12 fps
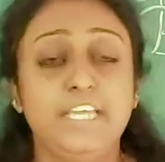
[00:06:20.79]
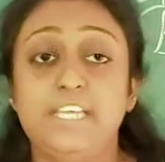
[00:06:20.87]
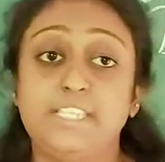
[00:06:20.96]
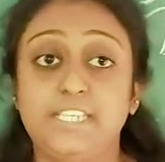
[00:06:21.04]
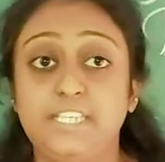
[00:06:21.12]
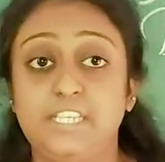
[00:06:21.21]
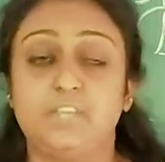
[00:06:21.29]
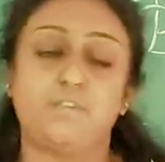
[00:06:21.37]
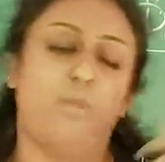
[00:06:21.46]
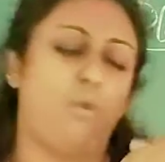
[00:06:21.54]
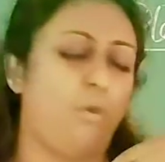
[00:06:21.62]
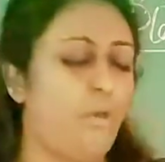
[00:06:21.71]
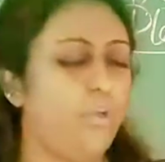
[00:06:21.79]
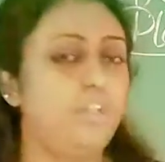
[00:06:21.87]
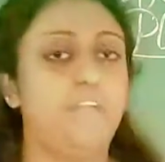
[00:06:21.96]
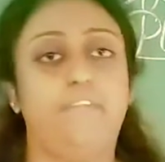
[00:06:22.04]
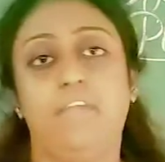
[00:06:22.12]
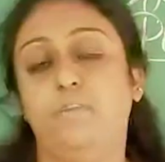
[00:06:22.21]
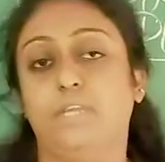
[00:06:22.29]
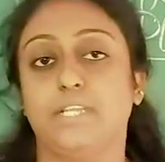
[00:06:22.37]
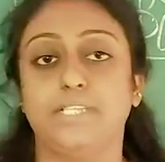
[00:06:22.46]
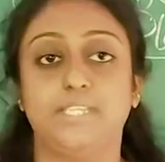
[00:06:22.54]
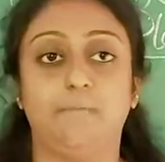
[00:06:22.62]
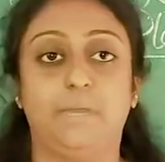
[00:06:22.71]
Isn't it? All the way you
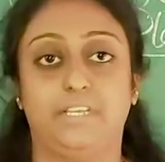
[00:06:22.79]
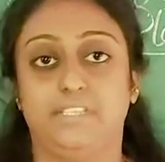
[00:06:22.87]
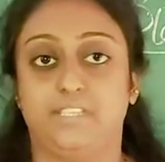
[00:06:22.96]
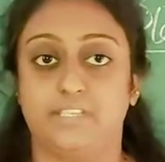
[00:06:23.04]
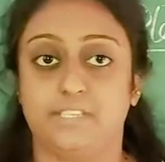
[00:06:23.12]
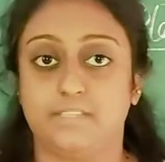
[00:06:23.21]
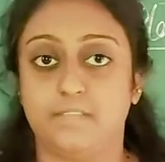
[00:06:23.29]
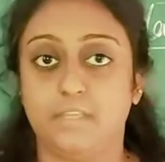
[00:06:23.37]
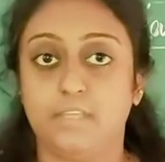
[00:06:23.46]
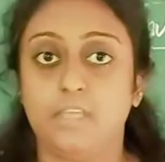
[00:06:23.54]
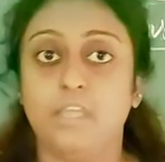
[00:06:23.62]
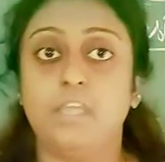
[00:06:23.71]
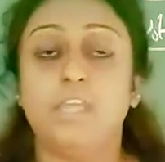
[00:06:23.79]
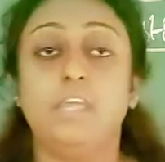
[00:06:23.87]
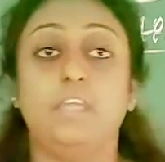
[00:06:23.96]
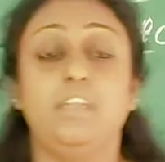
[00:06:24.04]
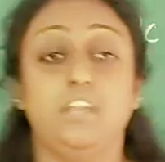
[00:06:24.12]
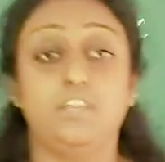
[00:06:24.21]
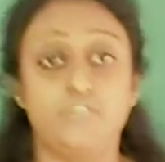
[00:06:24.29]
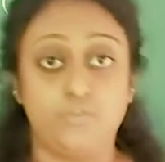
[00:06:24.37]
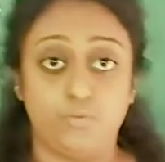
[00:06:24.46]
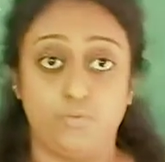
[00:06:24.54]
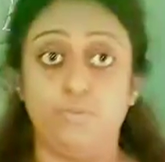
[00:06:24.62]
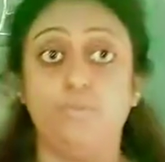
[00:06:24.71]
can see plastics. In a
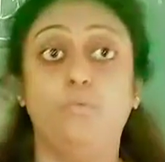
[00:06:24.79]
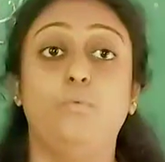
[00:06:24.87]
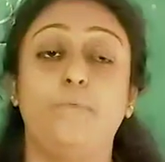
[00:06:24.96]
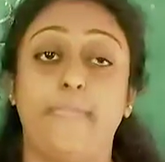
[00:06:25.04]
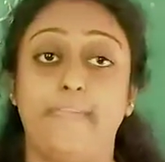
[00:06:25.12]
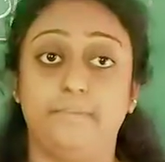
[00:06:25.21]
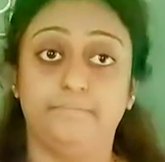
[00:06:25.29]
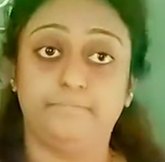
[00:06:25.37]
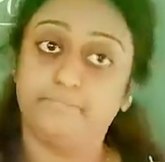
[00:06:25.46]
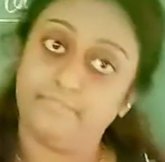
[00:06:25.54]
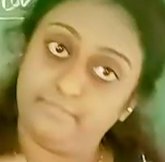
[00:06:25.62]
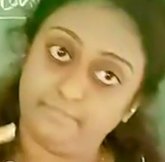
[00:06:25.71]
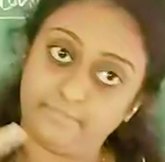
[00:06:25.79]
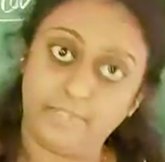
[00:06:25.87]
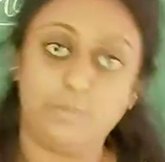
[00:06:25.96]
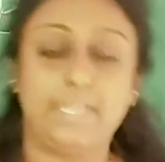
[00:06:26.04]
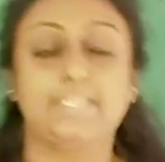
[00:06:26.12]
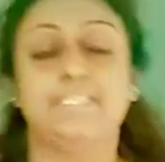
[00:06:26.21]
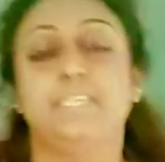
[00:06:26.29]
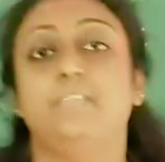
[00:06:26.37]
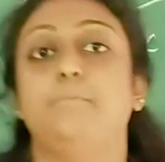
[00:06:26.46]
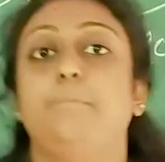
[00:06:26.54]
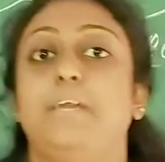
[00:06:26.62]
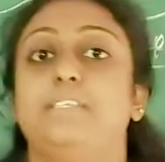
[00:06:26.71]
shoe you wear, you can see
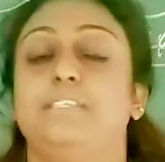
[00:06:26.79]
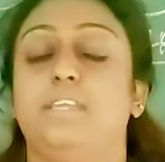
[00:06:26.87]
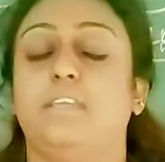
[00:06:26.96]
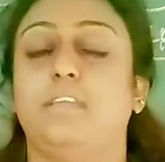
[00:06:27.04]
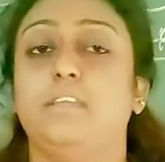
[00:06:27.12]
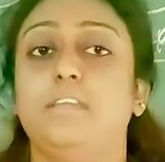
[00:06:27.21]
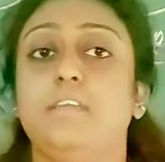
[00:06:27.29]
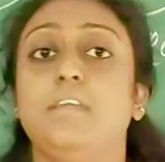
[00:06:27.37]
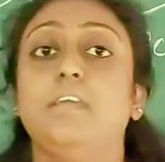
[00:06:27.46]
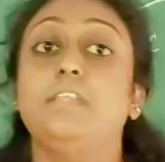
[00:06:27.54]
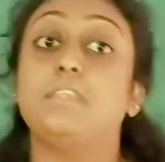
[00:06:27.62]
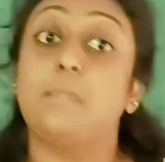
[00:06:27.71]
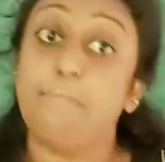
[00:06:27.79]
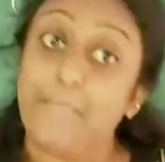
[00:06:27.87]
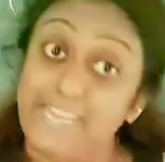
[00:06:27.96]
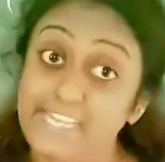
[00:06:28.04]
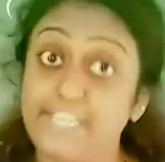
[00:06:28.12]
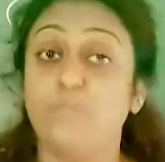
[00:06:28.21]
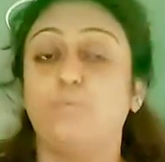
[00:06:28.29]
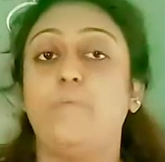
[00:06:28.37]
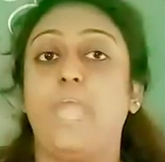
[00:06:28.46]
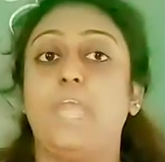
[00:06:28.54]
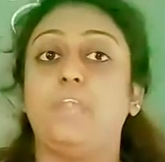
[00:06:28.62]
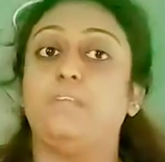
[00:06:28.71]
the plastic. The belt you
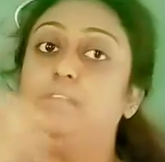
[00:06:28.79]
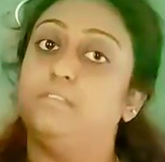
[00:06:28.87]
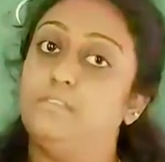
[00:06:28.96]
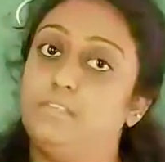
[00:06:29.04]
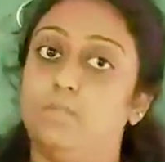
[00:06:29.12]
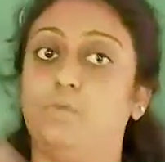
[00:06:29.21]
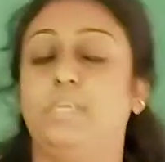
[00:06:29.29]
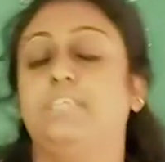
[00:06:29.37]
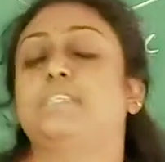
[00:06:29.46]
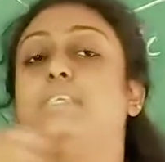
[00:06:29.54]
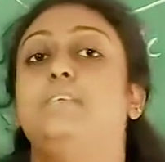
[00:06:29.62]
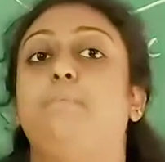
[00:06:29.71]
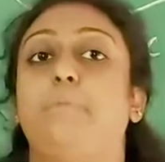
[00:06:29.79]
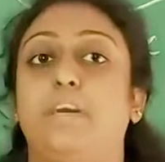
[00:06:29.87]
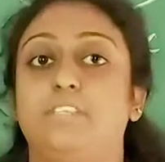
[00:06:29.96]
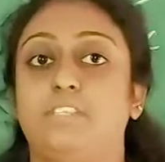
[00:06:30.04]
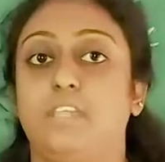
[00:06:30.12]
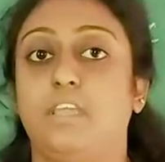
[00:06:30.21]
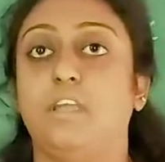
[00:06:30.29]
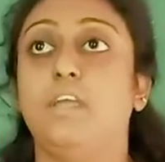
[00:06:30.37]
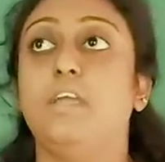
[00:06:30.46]
wear, you can see the plastic.